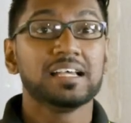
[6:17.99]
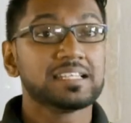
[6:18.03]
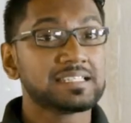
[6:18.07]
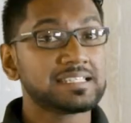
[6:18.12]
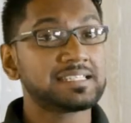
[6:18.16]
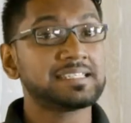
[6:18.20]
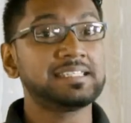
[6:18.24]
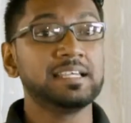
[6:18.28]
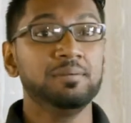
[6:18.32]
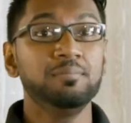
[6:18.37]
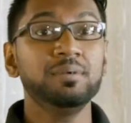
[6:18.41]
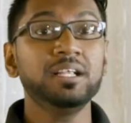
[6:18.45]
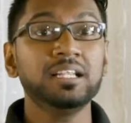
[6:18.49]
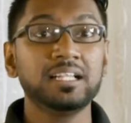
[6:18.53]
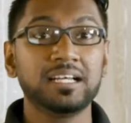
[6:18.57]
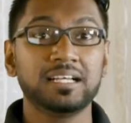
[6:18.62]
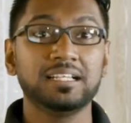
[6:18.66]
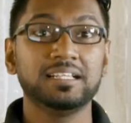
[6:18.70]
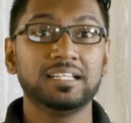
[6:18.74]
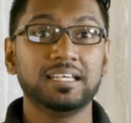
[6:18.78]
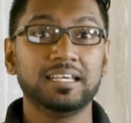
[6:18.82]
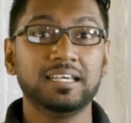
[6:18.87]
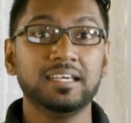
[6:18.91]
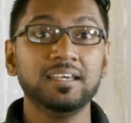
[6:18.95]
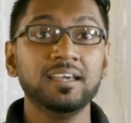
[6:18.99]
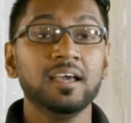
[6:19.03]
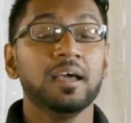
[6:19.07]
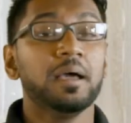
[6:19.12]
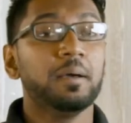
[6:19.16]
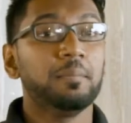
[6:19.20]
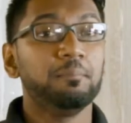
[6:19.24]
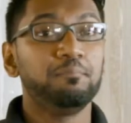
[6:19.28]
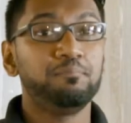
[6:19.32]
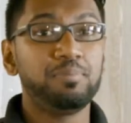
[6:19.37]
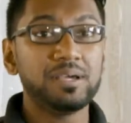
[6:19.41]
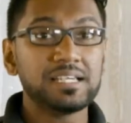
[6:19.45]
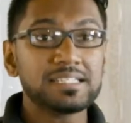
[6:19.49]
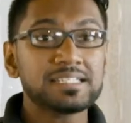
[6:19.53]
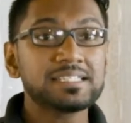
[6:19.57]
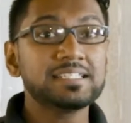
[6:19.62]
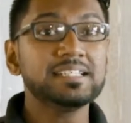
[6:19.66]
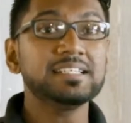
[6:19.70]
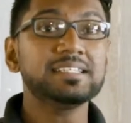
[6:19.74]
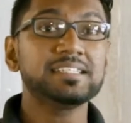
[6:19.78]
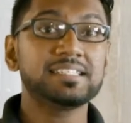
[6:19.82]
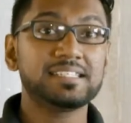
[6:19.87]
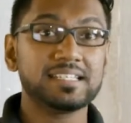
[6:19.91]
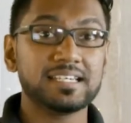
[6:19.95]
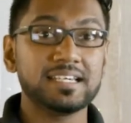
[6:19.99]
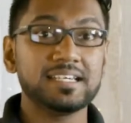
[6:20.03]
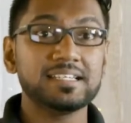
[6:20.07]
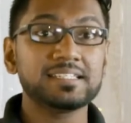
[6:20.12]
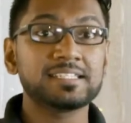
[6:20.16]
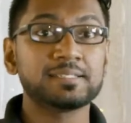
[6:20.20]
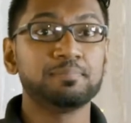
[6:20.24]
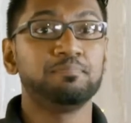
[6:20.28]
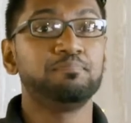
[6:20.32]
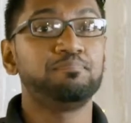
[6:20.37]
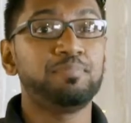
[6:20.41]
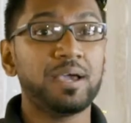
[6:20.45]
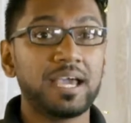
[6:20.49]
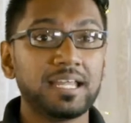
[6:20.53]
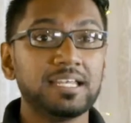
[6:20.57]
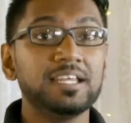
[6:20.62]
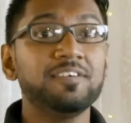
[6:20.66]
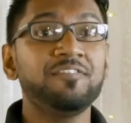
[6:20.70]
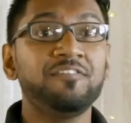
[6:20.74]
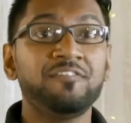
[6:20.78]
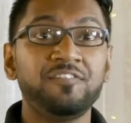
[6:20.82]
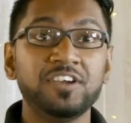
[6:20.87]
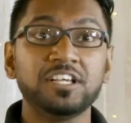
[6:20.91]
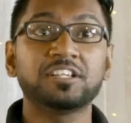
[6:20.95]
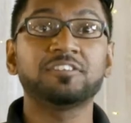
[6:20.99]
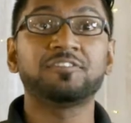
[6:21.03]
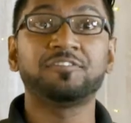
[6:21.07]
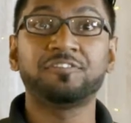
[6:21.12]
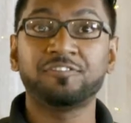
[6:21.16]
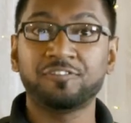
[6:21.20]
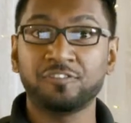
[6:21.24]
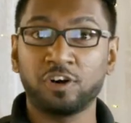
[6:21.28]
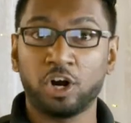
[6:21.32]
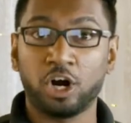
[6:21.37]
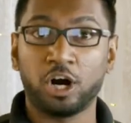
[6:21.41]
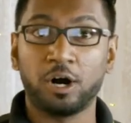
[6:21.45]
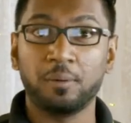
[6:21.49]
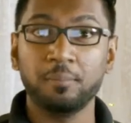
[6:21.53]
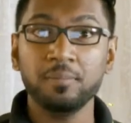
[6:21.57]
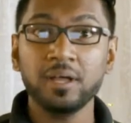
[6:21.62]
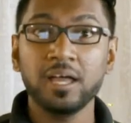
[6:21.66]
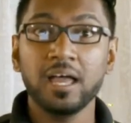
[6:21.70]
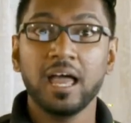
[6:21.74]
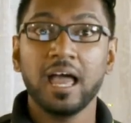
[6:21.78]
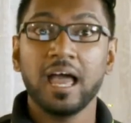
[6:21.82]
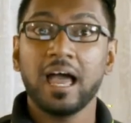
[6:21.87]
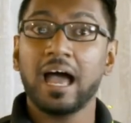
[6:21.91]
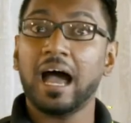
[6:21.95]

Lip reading: Similarly, businesses benefit from